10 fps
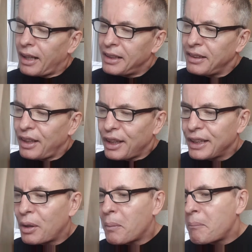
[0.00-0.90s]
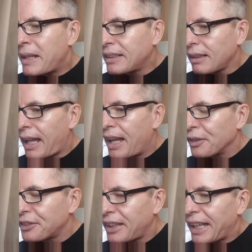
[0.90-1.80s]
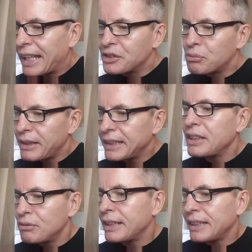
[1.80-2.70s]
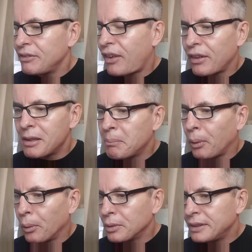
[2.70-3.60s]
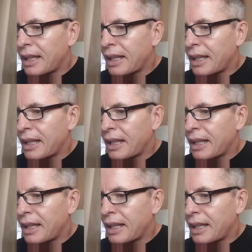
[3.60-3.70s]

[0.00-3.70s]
And, mental health is really, really very important